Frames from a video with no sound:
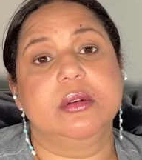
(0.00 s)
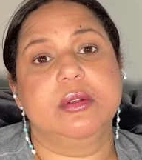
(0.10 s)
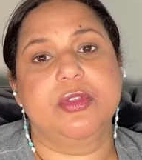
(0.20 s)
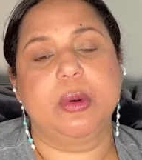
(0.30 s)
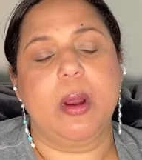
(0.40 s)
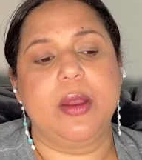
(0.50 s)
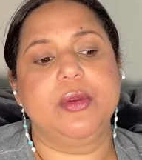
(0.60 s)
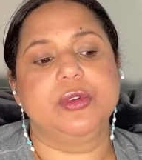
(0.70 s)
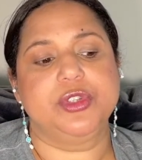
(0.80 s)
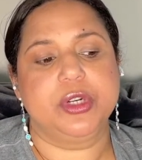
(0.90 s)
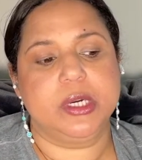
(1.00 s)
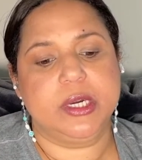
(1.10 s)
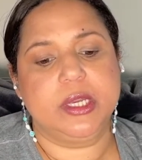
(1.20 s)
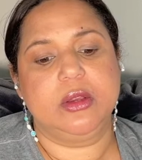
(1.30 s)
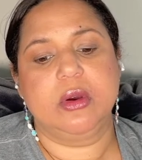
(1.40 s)
throughout your
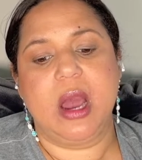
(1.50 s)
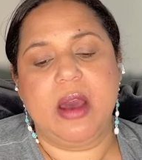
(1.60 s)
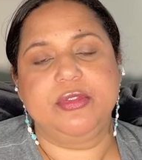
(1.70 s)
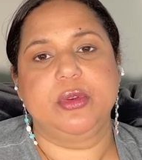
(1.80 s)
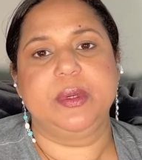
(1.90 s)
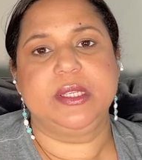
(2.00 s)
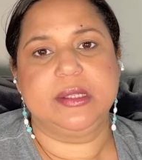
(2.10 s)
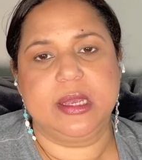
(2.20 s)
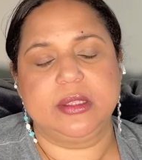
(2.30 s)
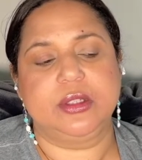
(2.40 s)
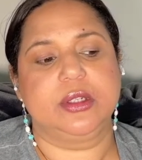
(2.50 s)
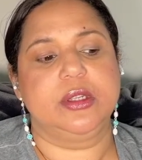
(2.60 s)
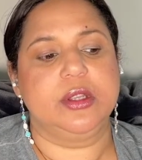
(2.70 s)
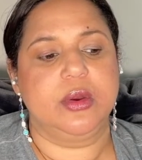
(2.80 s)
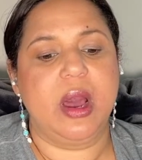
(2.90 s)
journey, you have to be
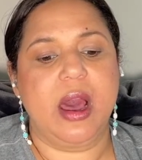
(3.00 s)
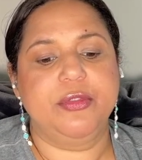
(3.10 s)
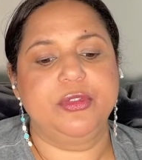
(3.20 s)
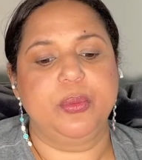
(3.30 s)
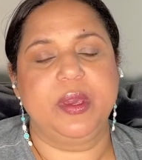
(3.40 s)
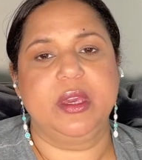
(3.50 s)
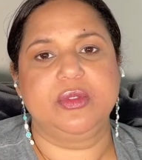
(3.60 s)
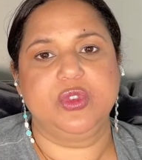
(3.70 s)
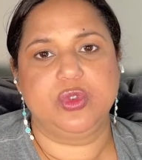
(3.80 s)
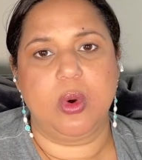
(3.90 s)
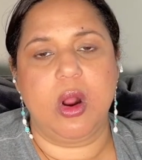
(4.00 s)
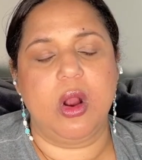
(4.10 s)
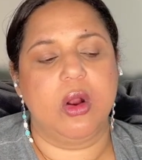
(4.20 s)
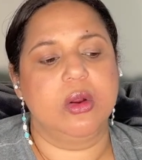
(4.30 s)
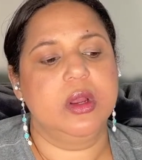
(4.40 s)
centered, you have to be
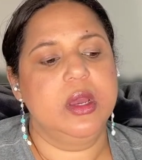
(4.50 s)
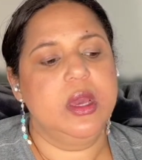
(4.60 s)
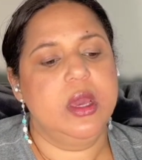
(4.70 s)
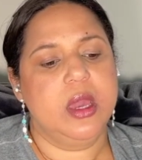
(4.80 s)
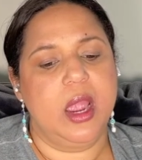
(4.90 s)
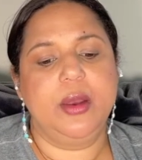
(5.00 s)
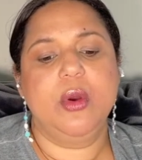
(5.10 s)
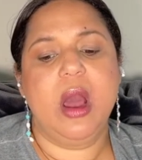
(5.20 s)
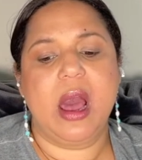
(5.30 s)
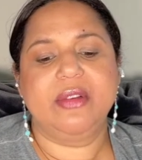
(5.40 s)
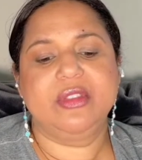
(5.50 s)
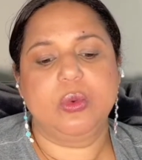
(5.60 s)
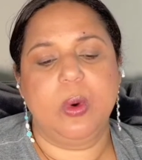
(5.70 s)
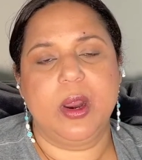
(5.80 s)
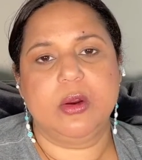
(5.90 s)
strong, and you have to
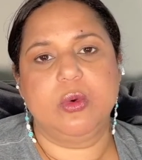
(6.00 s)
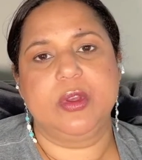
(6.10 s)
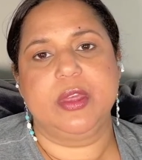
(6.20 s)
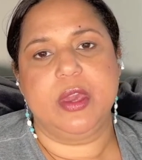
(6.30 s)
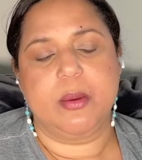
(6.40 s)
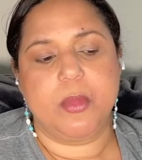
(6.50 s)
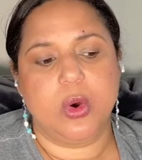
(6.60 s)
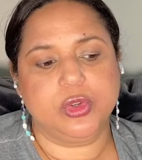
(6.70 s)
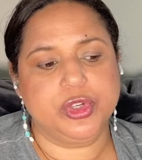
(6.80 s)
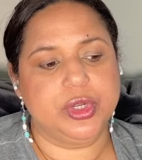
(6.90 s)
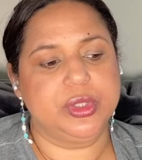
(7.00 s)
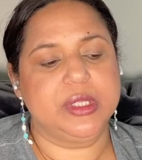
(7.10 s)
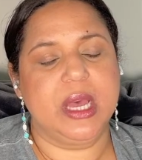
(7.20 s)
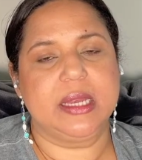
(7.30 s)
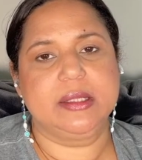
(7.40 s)
work with the emotions
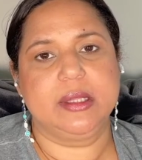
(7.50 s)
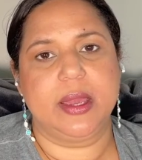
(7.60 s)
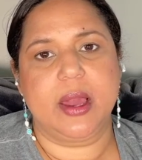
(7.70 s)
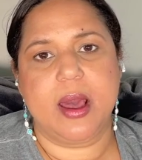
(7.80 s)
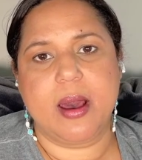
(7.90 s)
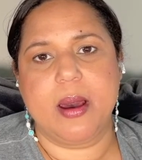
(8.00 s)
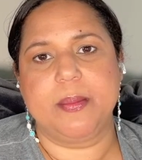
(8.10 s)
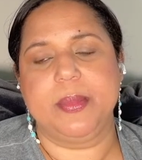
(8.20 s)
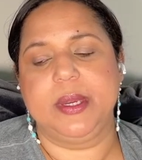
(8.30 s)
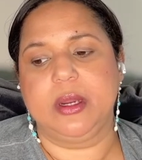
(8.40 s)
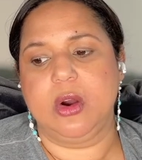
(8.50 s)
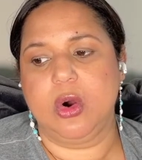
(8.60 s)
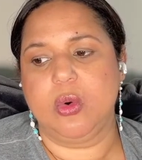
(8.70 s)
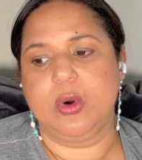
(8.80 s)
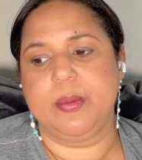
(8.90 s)
as they come and go.
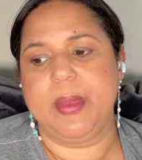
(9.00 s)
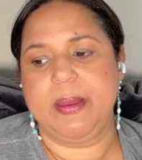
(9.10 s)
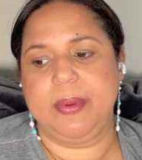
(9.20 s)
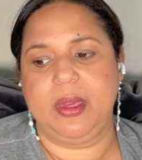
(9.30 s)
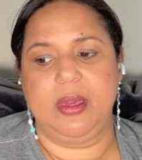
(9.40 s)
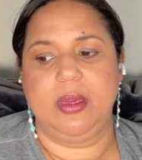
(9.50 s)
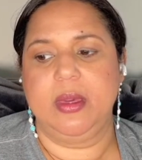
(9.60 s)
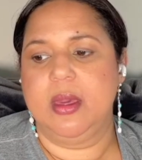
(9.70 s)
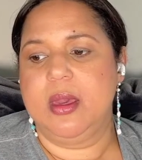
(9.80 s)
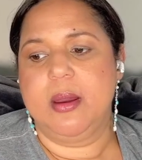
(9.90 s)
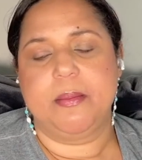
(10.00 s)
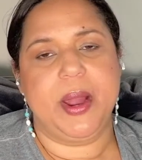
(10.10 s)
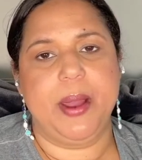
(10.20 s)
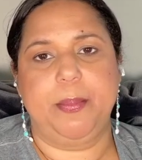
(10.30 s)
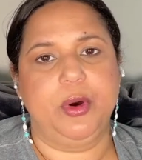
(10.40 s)
Or maybe my
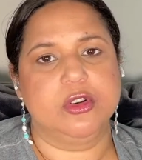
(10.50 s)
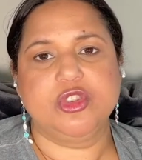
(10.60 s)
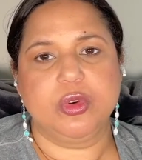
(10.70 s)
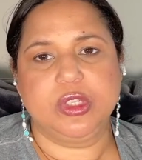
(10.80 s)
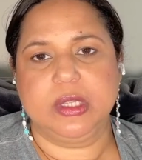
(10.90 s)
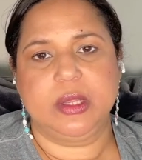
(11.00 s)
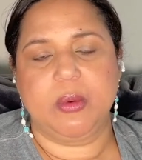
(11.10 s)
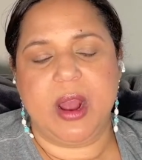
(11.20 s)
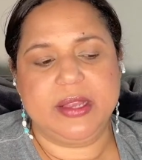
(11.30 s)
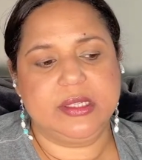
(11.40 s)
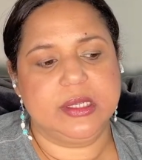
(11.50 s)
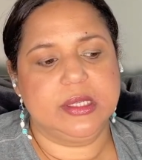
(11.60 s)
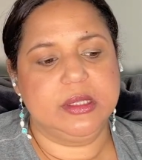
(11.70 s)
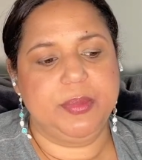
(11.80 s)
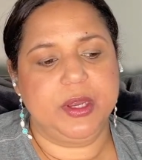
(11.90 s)
approach wasn't the
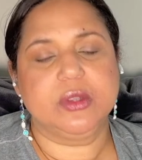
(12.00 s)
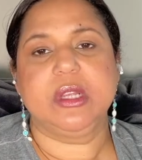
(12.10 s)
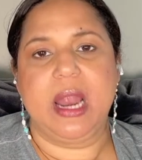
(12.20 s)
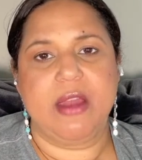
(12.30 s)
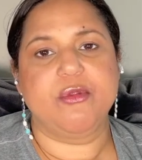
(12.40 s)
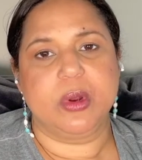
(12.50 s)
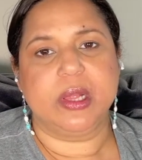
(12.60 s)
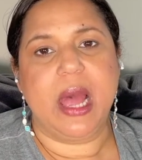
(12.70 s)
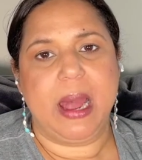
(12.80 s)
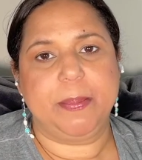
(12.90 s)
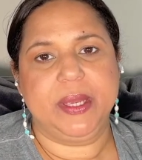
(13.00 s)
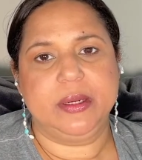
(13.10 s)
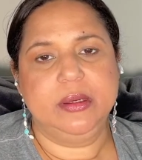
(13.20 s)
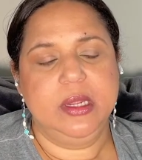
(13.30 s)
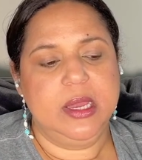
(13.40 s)
wisest, because life will
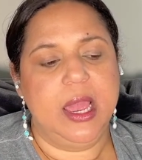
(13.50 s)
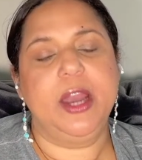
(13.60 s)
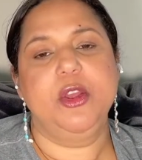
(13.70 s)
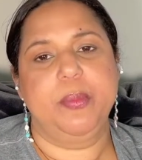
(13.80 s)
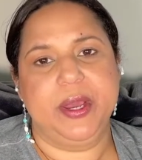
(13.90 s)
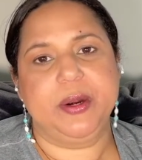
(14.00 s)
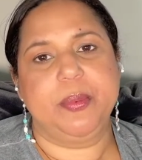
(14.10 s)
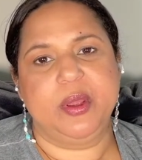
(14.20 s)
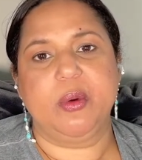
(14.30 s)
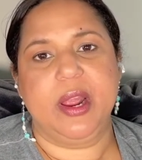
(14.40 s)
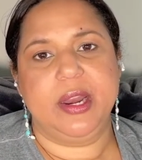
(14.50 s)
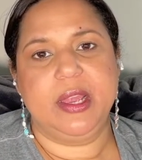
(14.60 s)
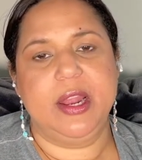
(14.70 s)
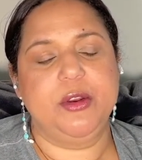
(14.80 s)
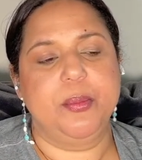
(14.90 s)
happen and you better be ready
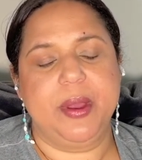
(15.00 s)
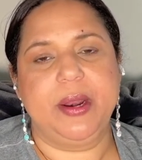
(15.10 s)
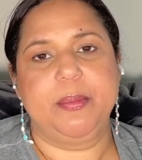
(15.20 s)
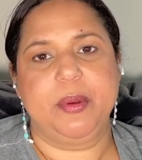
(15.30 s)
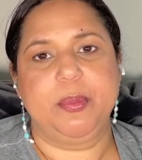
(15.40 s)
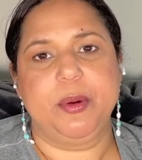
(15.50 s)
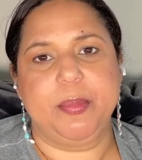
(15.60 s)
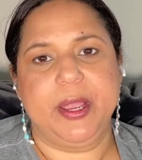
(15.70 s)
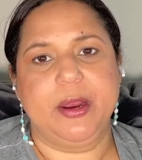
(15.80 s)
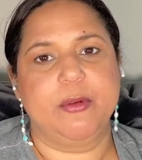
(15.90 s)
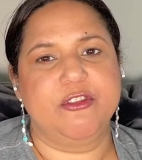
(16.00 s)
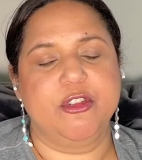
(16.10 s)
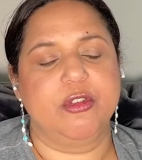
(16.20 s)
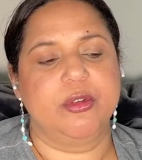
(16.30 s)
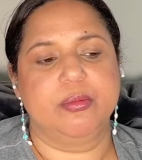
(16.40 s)
and you better be prepared
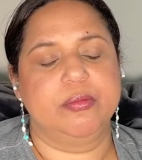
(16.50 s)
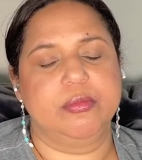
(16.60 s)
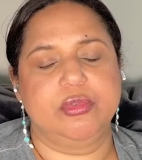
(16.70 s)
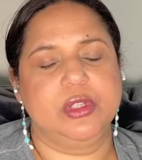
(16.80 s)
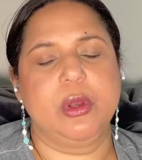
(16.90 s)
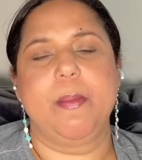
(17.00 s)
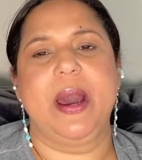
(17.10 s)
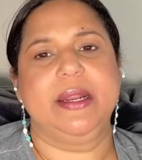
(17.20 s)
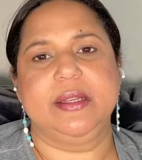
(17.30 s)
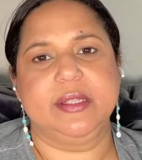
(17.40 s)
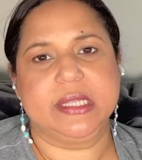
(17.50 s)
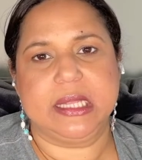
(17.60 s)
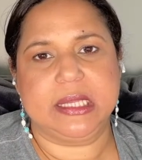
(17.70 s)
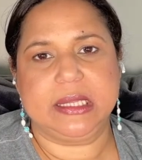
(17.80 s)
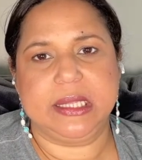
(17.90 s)
for somebody
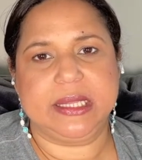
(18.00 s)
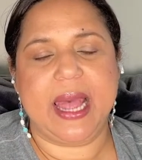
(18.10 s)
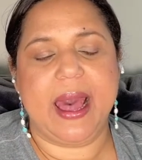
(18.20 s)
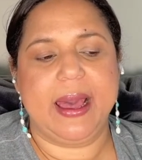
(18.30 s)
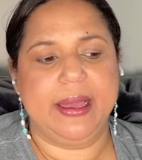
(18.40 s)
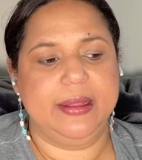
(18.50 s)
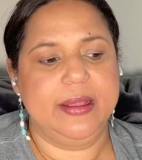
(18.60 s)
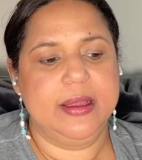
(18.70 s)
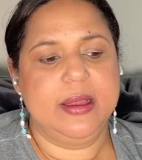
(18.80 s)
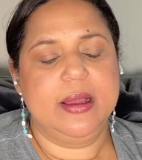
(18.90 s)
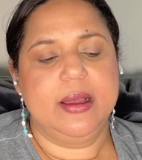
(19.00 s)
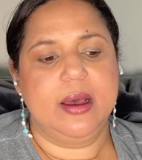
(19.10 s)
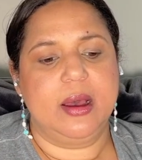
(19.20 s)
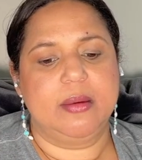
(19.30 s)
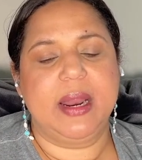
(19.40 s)
suddenly died,
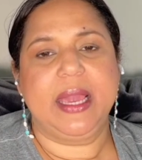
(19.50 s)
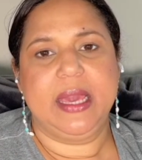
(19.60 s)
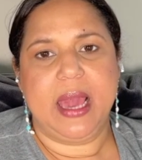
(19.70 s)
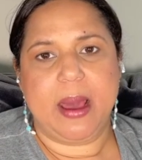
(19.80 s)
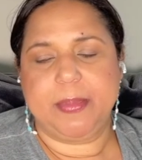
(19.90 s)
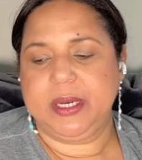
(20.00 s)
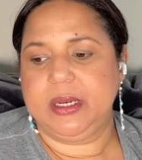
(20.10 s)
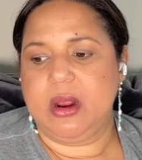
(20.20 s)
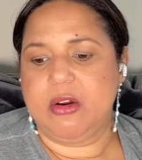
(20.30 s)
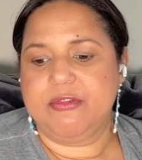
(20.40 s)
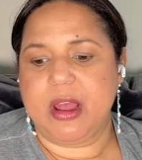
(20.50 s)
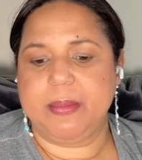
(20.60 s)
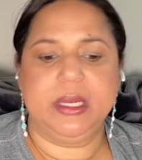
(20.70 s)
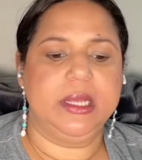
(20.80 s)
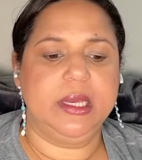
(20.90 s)
like it happened in our
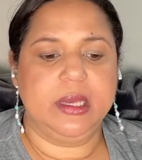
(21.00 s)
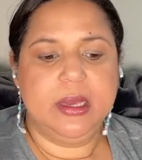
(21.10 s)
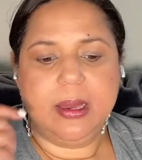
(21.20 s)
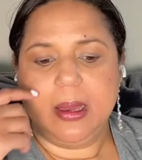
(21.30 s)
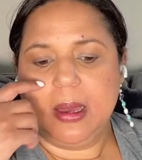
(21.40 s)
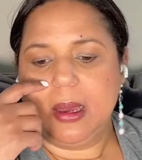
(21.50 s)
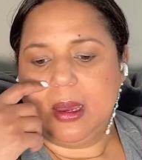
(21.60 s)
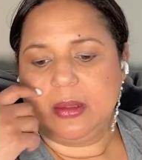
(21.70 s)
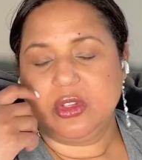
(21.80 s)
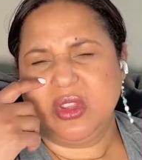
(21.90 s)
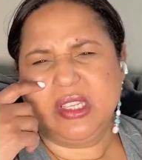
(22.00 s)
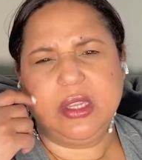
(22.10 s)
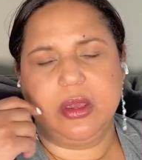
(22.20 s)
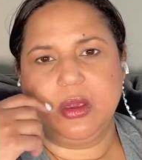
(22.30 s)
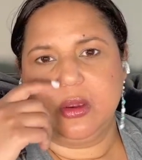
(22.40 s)
family. Today's a
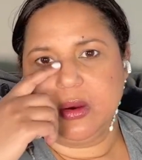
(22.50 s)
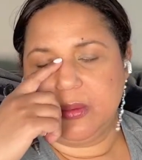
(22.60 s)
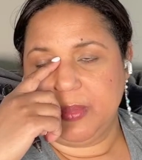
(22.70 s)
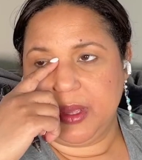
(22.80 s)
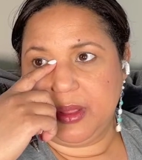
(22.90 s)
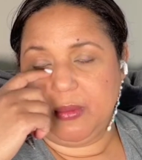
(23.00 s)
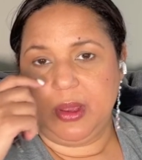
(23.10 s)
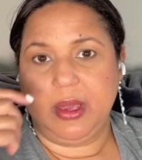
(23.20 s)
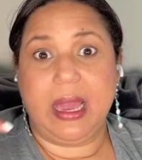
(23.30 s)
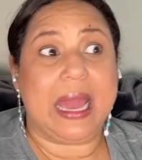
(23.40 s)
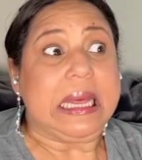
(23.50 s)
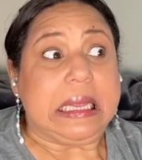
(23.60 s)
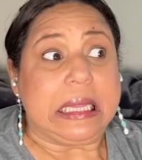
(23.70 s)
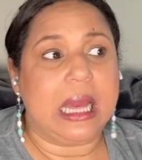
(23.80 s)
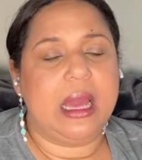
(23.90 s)
year, by the way.
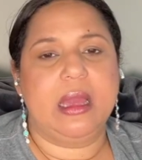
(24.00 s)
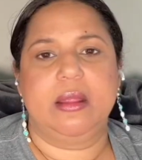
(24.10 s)
It's a